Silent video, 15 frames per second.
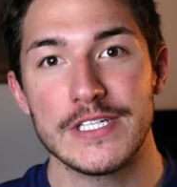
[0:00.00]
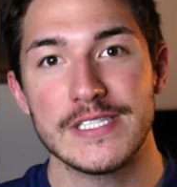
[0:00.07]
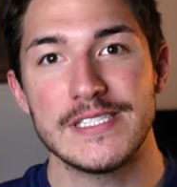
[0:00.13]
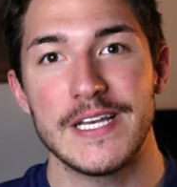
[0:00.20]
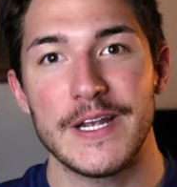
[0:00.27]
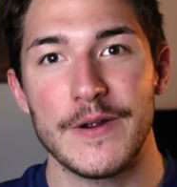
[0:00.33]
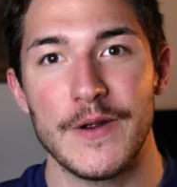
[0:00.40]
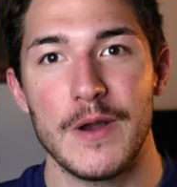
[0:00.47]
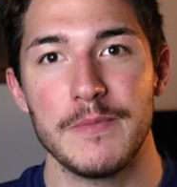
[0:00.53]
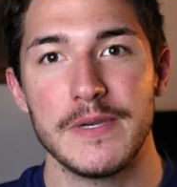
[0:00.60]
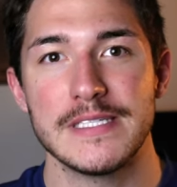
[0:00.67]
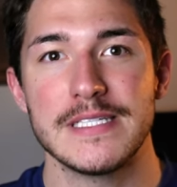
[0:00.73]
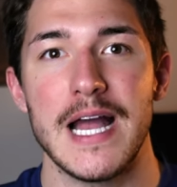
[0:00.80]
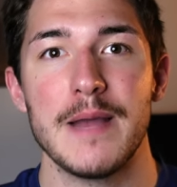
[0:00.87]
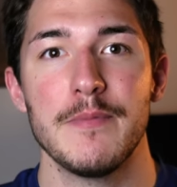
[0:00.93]
to stick around
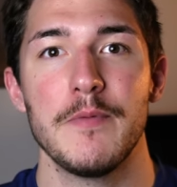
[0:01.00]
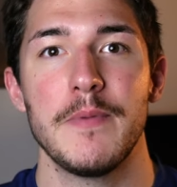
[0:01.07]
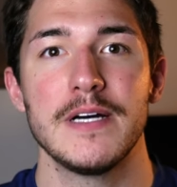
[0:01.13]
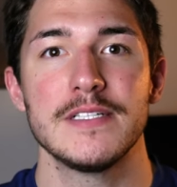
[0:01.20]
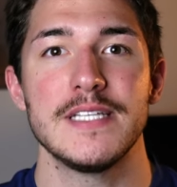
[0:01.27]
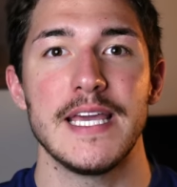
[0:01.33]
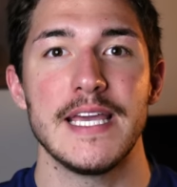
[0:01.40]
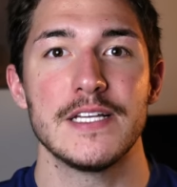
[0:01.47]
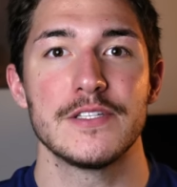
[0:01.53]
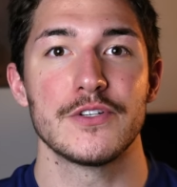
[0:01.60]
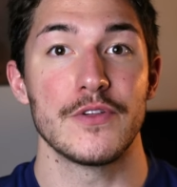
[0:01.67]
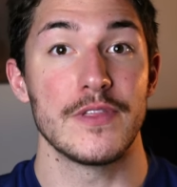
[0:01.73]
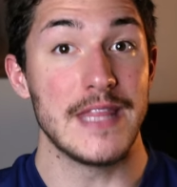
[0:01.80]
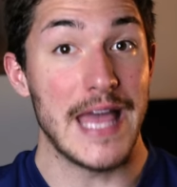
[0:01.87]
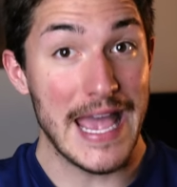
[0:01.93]
because I'm about to
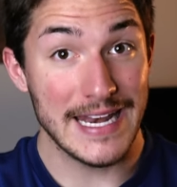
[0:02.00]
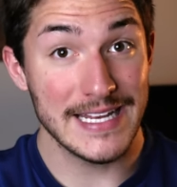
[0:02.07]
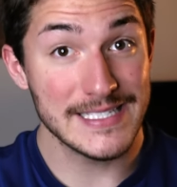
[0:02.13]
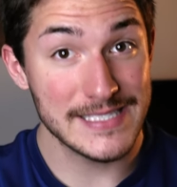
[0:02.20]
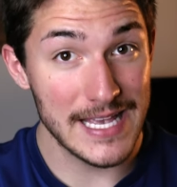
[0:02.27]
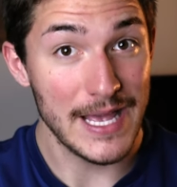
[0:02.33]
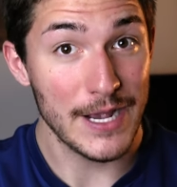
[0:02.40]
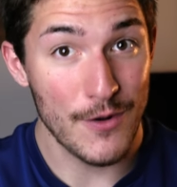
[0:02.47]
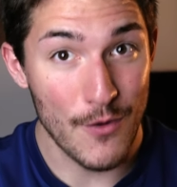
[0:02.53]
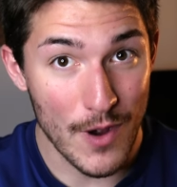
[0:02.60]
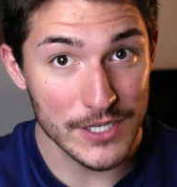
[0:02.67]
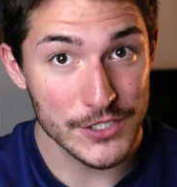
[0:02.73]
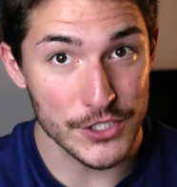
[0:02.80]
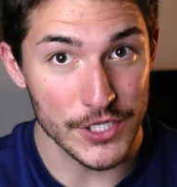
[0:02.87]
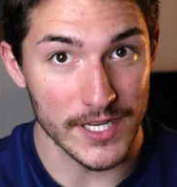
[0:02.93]
answer that exact
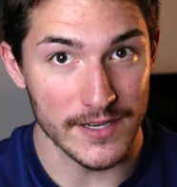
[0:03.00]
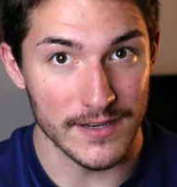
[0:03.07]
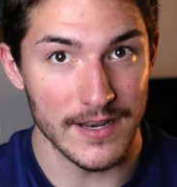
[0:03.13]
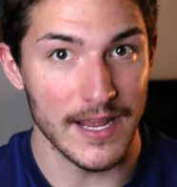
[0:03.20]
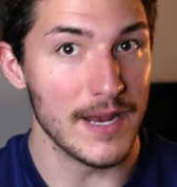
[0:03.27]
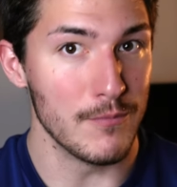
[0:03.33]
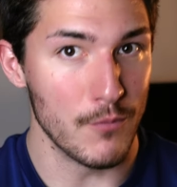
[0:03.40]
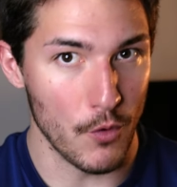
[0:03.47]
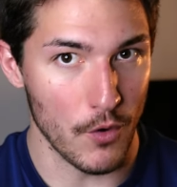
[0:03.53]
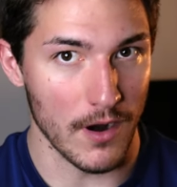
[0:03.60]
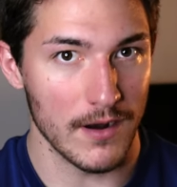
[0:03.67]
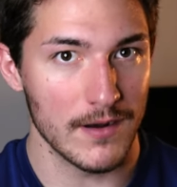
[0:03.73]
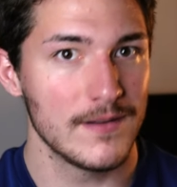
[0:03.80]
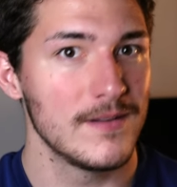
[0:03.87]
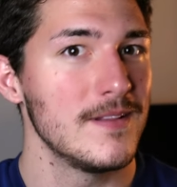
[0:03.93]
question and
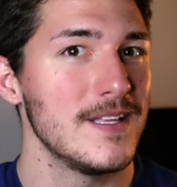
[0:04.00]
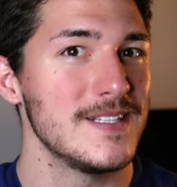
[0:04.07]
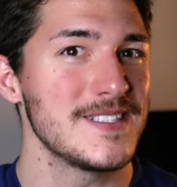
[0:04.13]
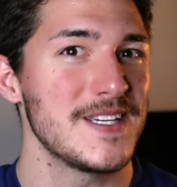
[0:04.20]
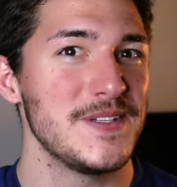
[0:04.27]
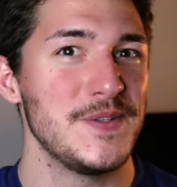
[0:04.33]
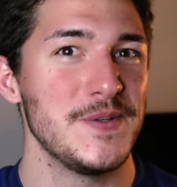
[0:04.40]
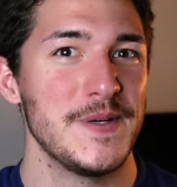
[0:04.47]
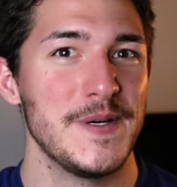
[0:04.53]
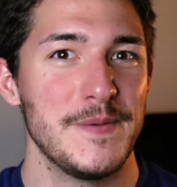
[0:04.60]
more. Let's get to